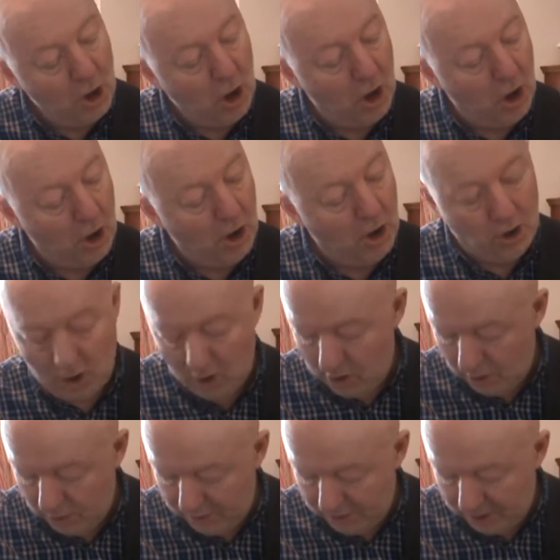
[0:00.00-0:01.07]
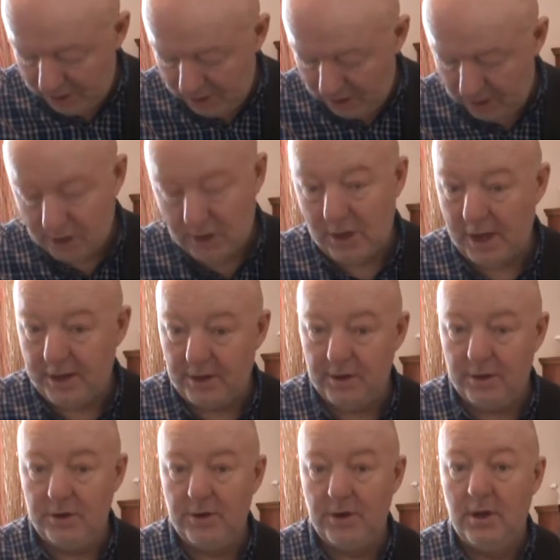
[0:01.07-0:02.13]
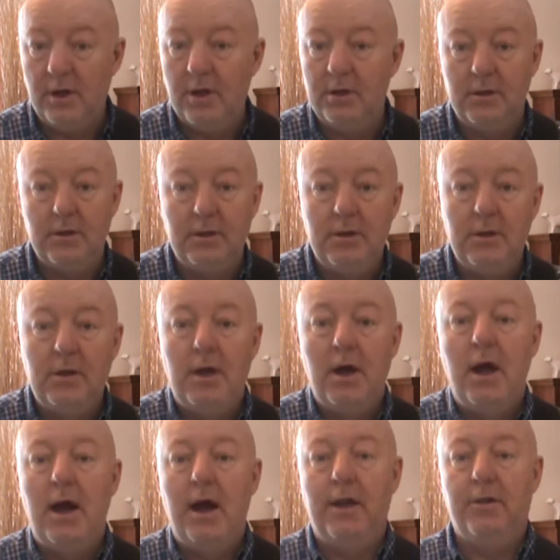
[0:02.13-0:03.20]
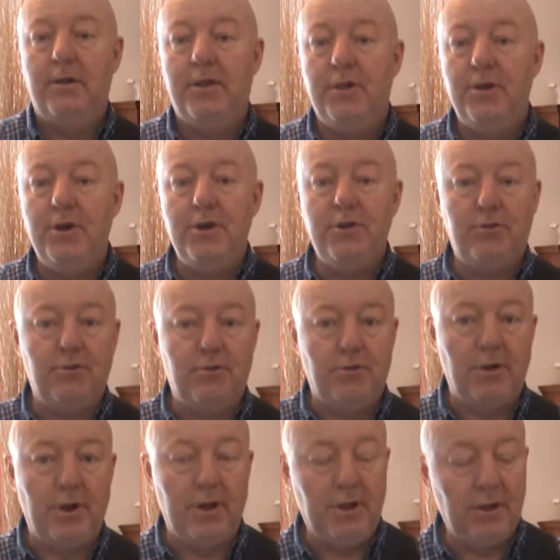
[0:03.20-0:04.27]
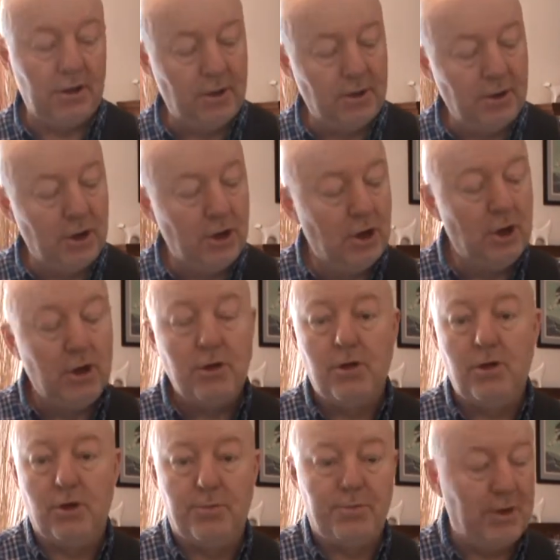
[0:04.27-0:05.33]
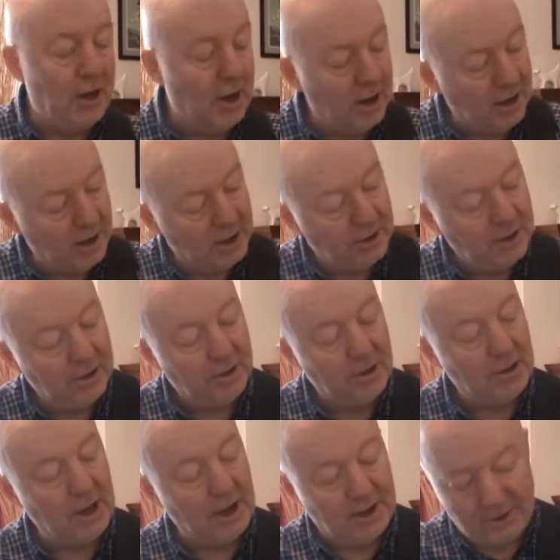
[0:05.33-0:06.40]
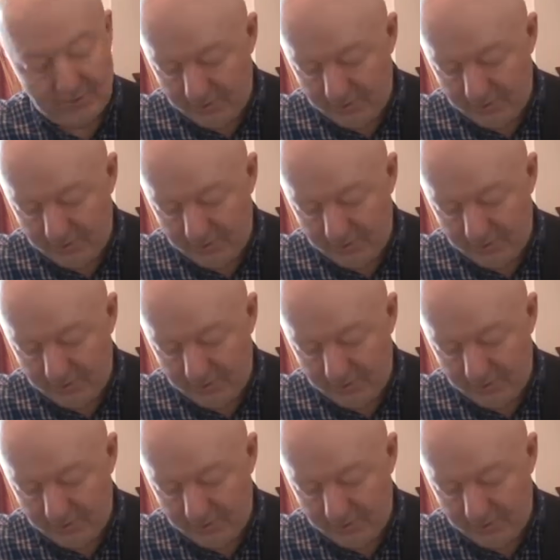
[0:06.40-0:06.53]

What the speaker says: are on the 2nd and 3rd strings just behind the 2nd